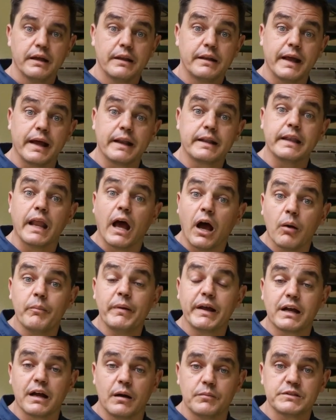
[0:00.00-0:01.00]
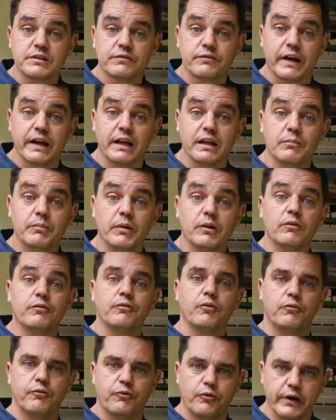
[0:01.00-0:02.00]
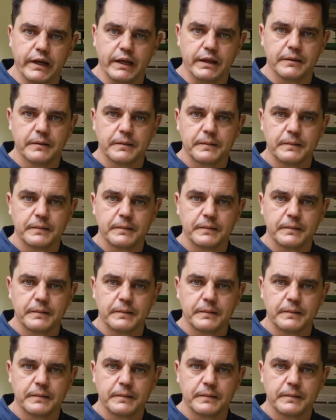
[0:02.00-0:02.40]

that now becomes available for free.